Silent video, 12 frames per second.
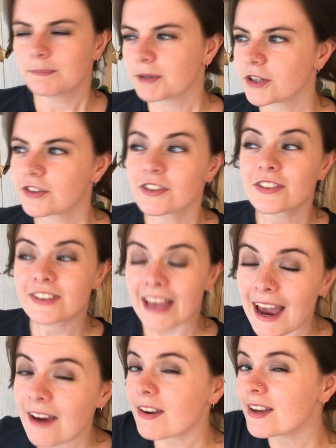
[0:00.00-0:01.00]
Because as
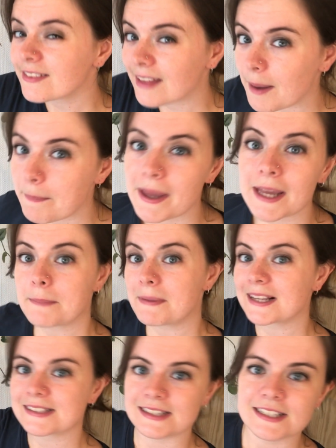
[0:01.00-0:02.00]
scary as that pick and
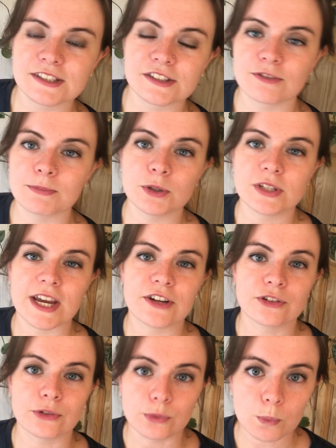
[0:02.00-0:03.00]
mix list of
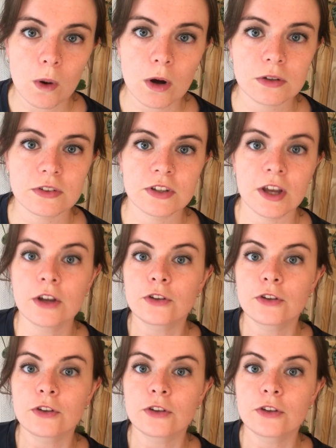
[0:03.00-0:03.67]
mutations was,